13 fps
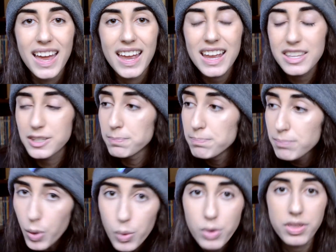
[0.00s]
It's
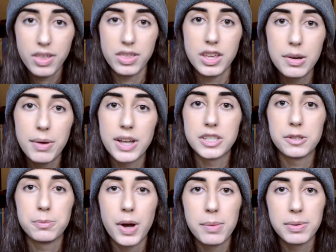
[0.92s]
more than the
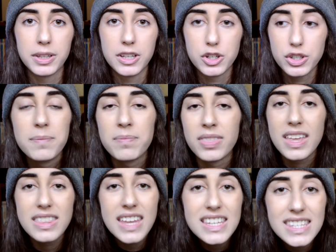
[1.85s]
US's population,
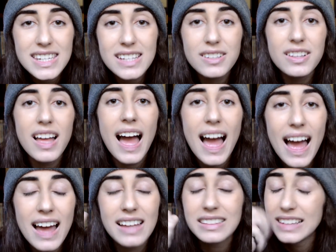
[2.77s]
and they still
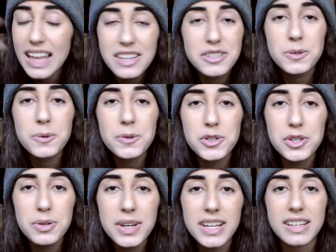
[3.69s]
had less school
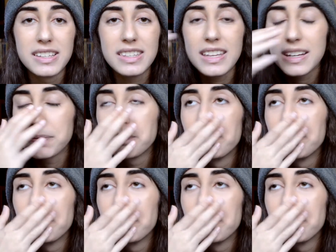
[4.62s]
shootings. Like,